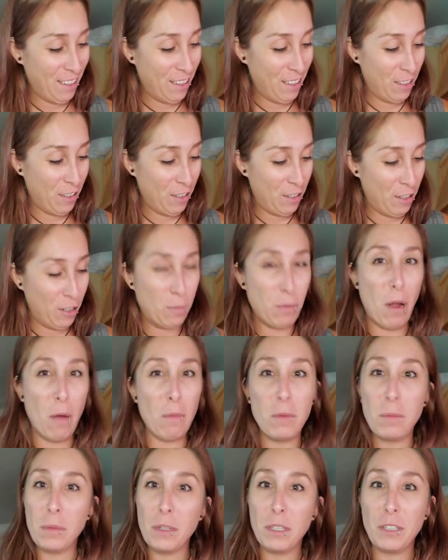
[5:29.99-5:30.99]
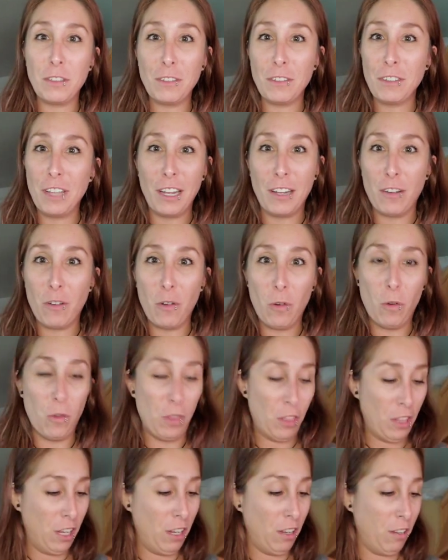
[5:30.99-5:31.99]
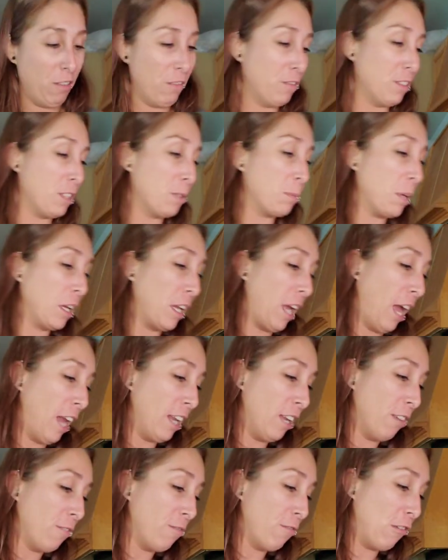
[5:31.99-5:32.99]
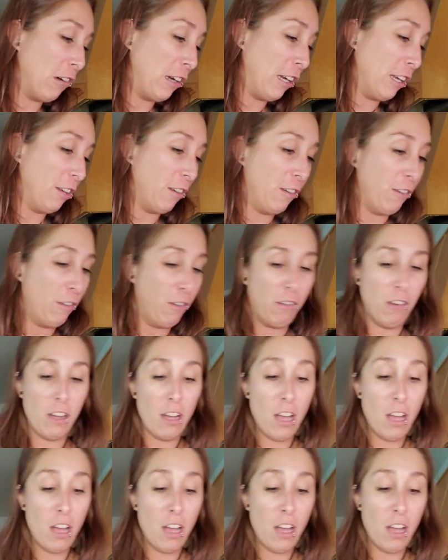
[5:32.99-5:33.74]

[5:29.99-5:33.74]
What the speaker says: could probably do like a whole thing of spaghetti for you.